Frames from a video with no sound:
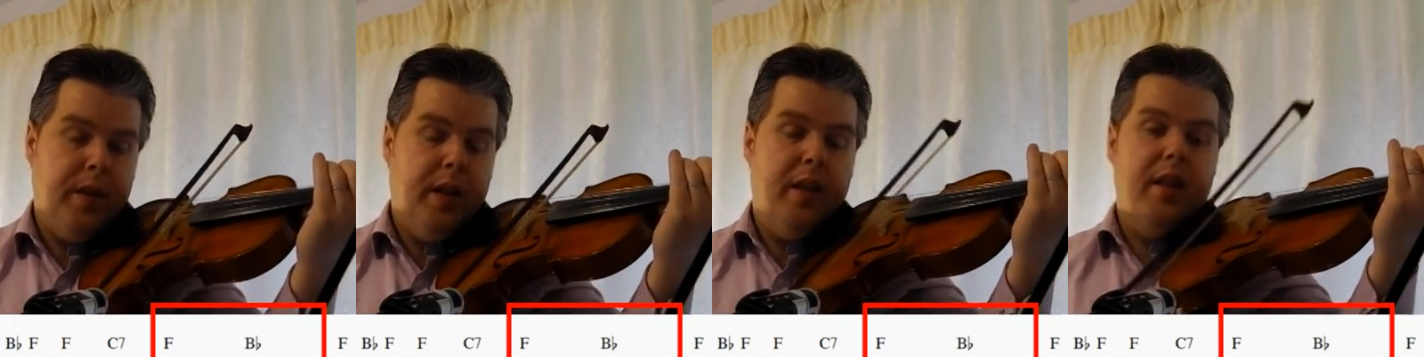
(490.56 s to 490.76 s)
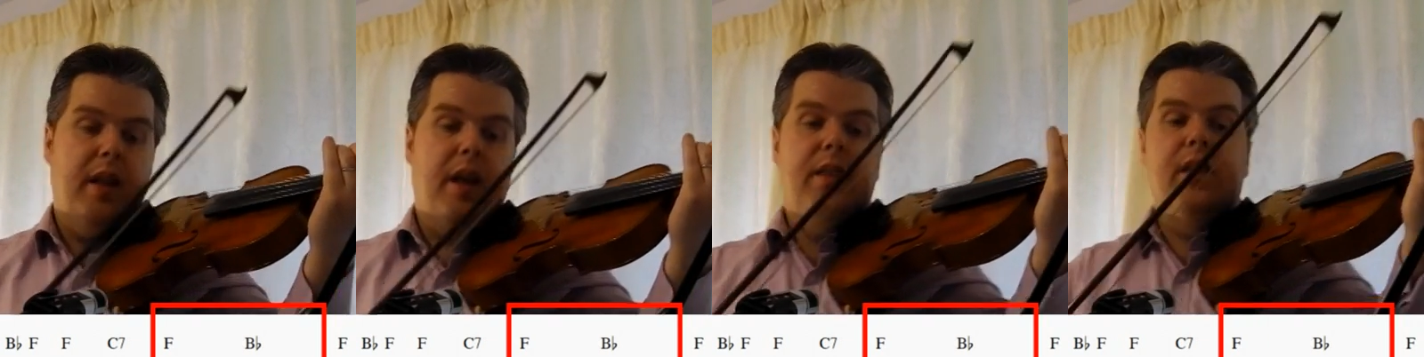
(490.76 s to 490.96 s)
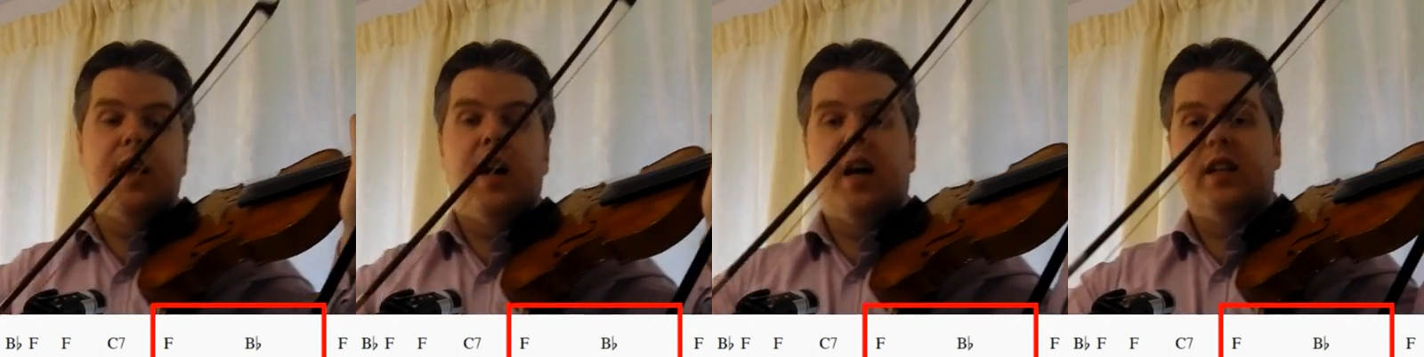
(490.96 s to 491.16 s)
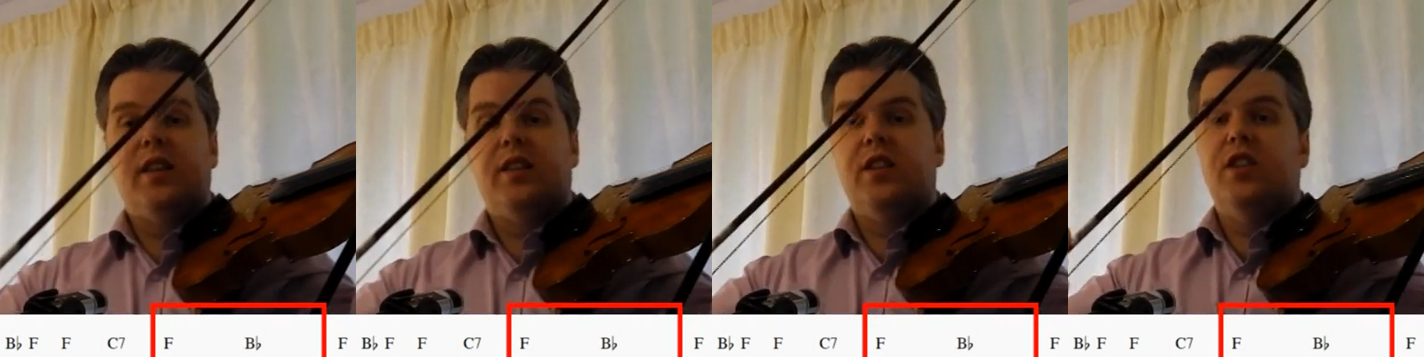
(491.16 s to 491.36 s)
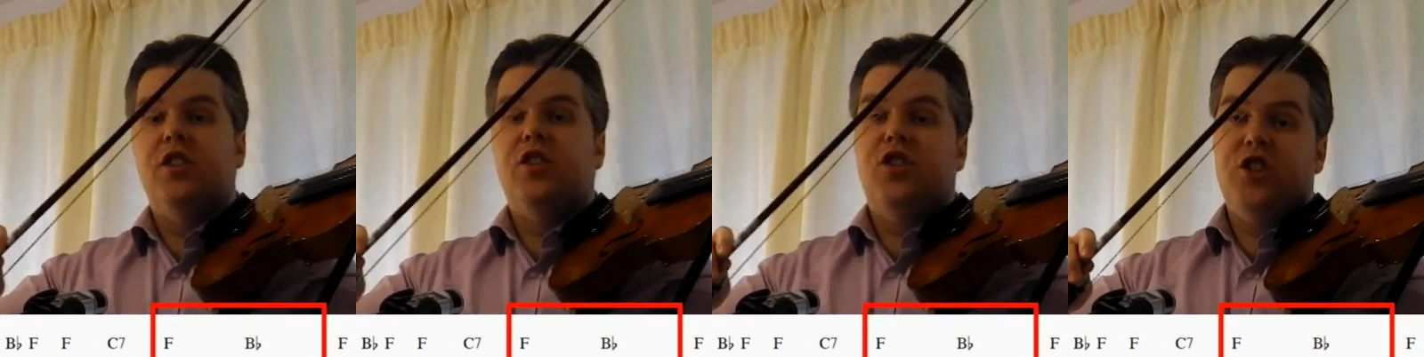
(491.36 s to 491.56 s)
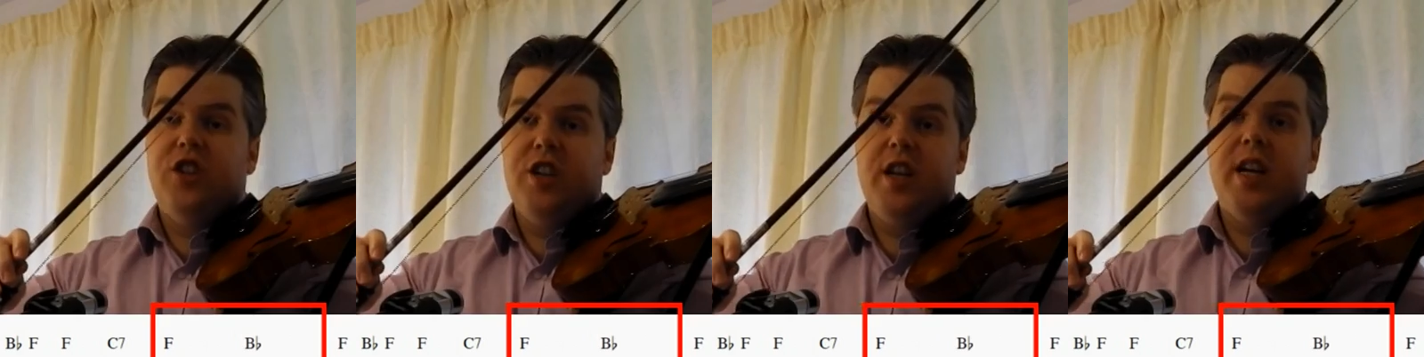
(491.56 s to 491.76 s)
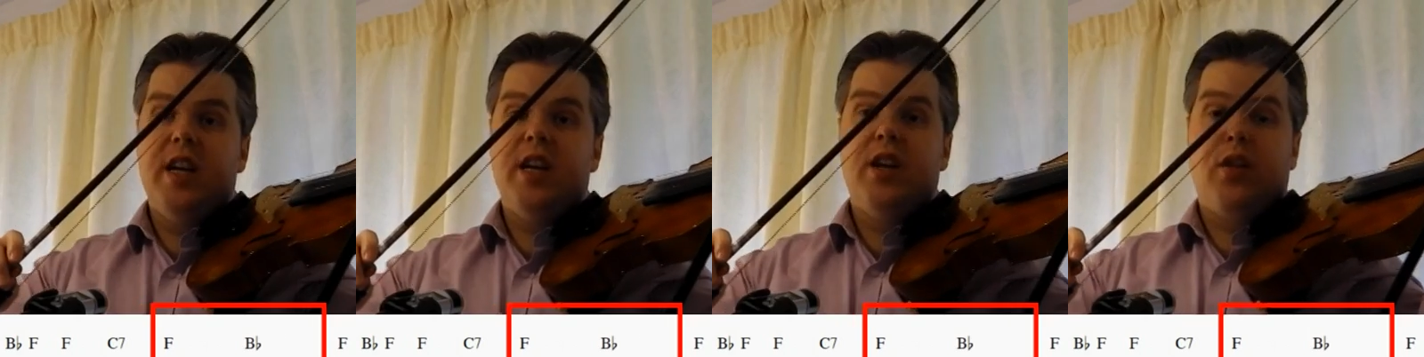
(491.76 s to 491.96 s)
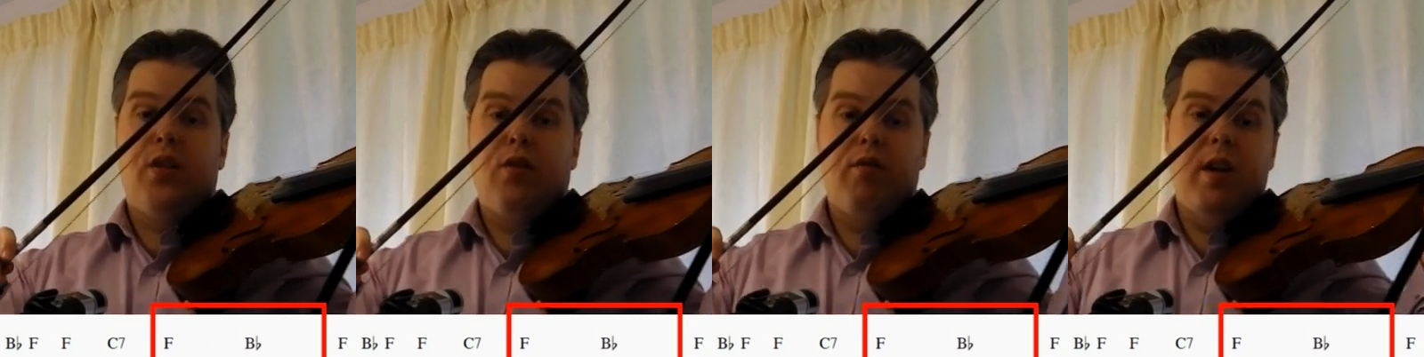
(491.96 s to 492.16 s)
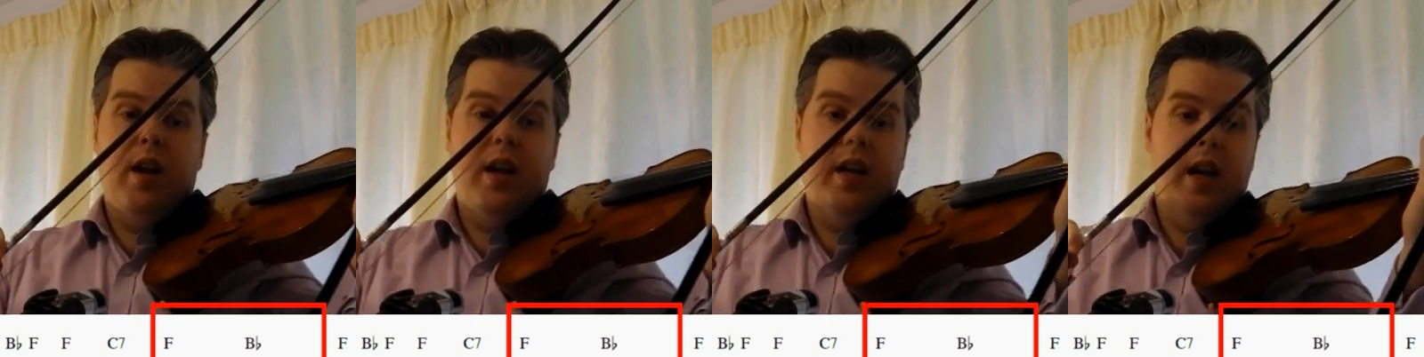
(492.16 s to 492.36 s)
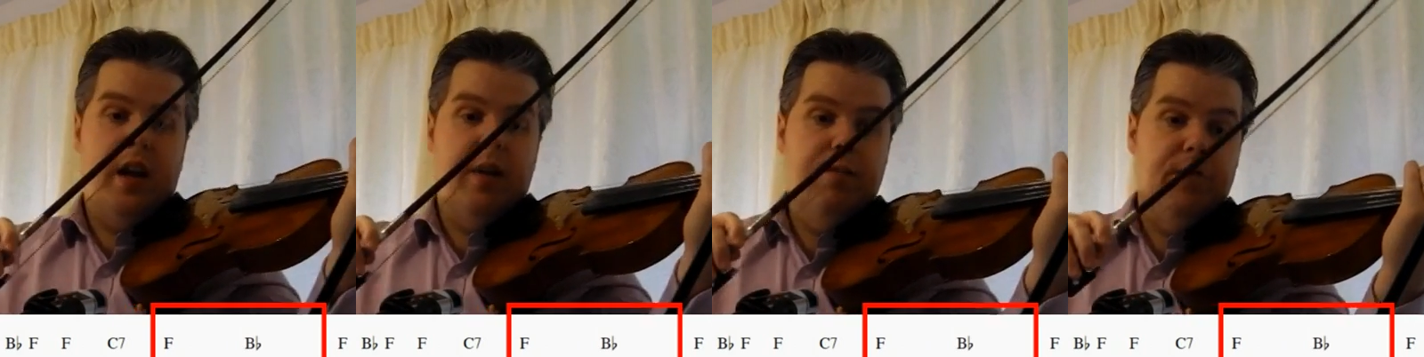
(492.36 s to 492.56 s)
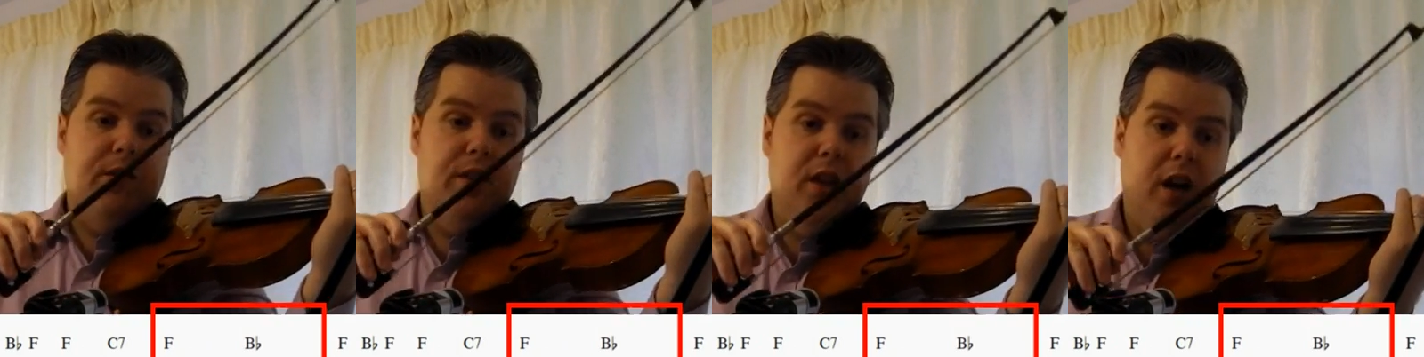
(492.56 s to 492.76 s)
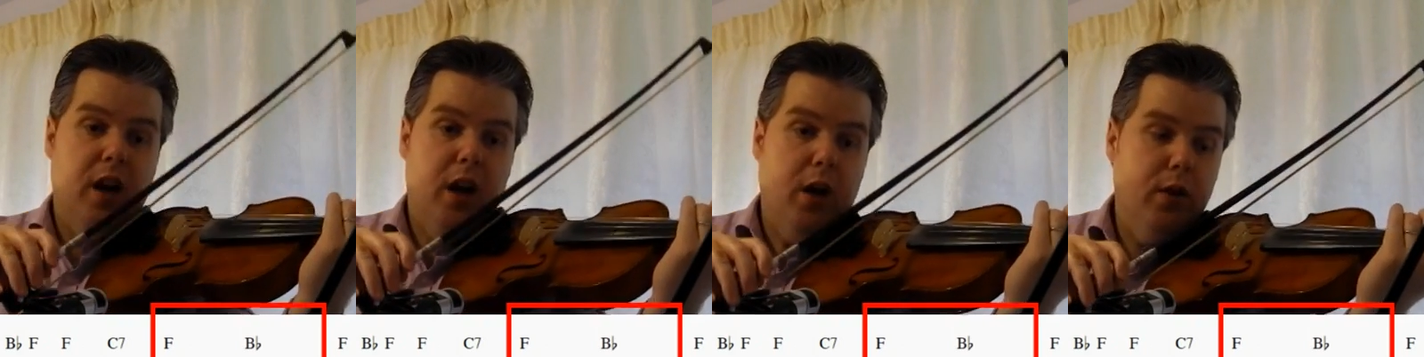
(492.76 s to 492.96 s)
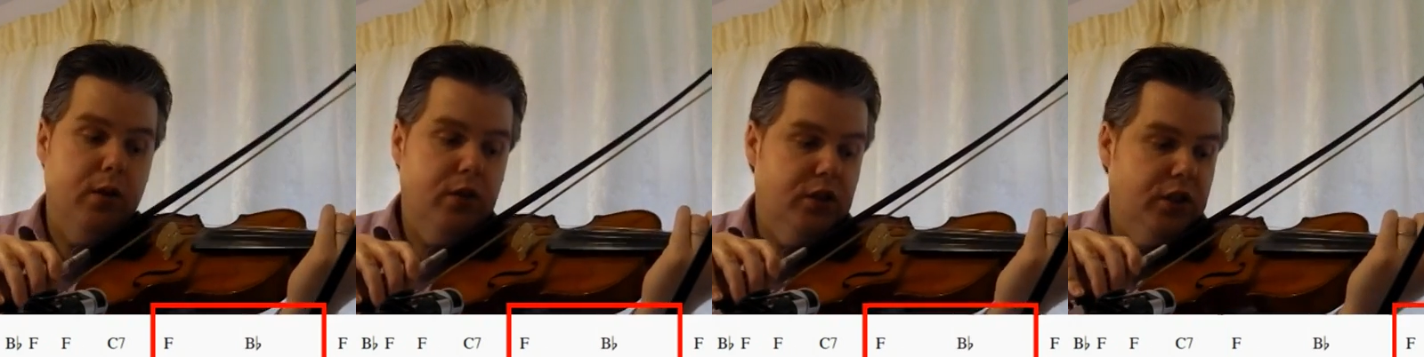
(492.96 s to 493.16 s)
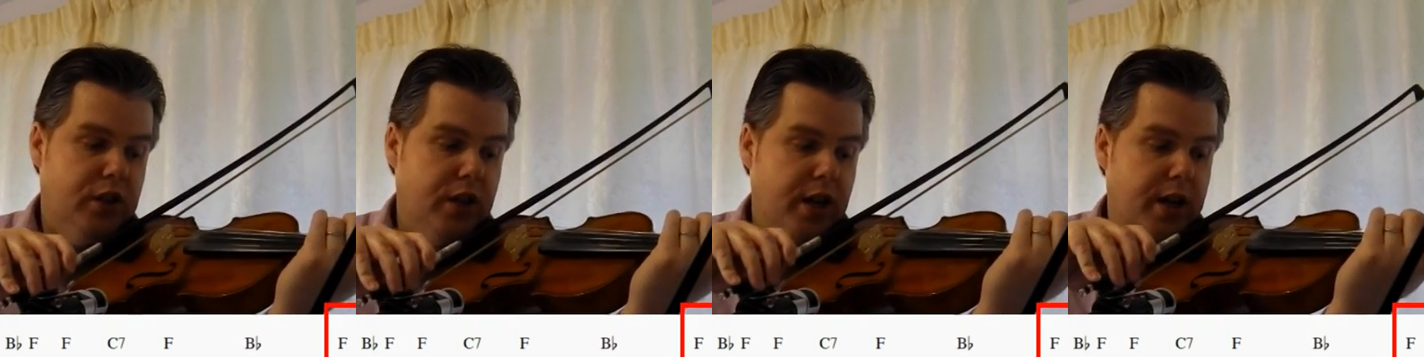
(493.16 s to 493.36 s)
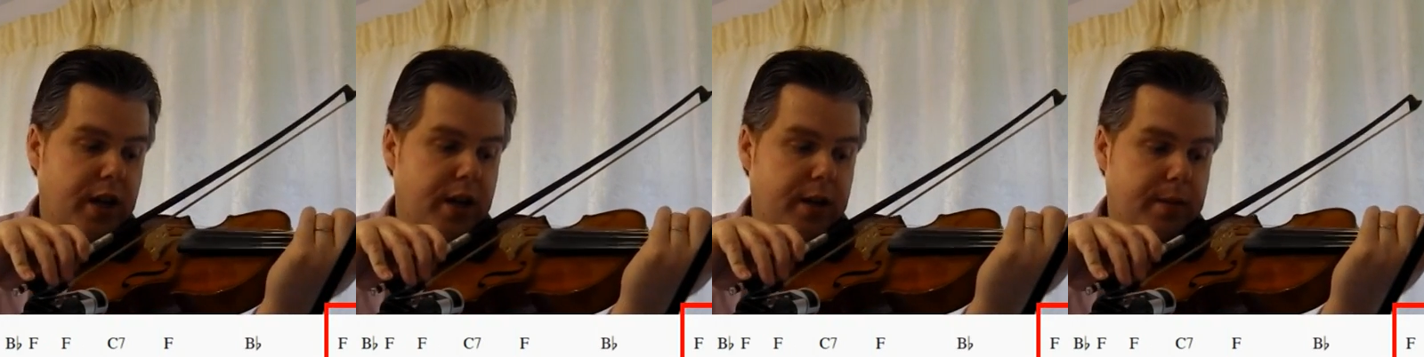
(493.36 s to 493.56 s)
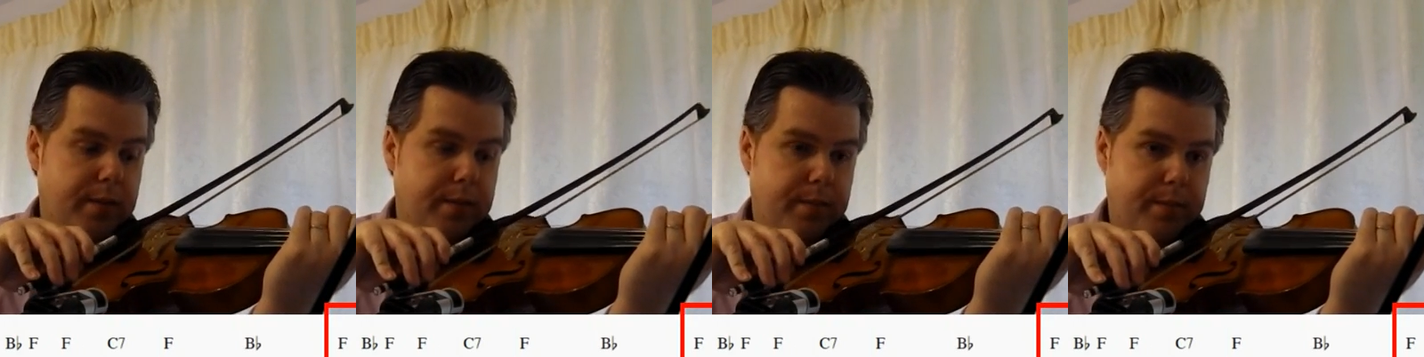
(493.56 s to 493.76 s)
Then that G3 again for the low C.